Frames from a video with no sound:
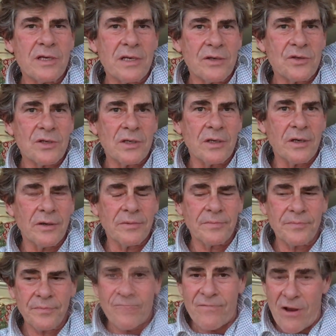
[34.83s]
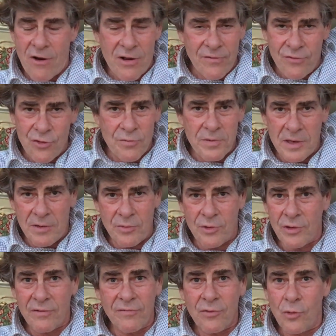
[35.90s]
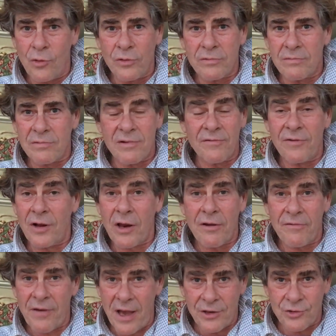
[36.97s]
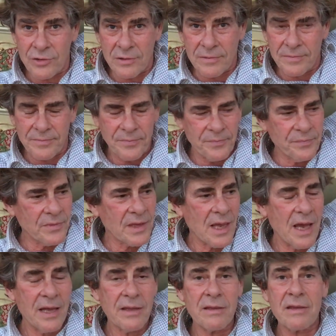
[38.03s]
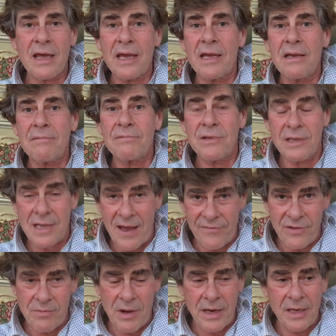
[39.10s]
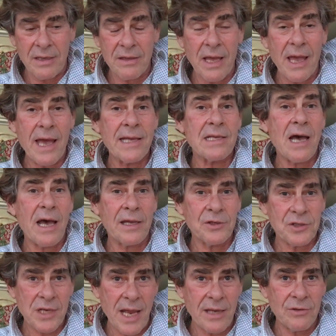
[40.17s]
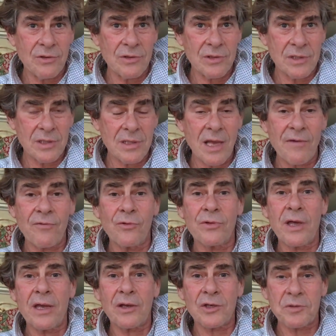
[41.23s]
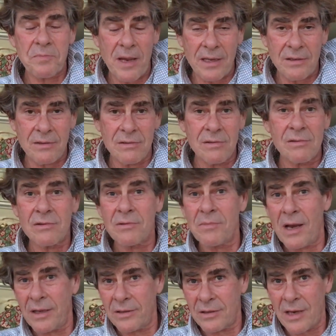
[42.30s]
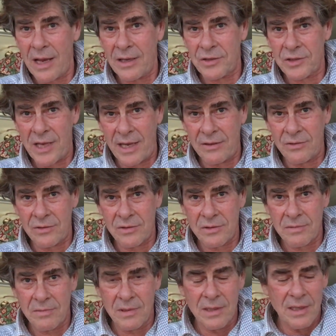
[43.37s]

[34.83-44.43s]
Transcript: years ago, very few people could afford to follow fashion. Um, they did have the money and they had high standards and therefore they expected and demanded high standards.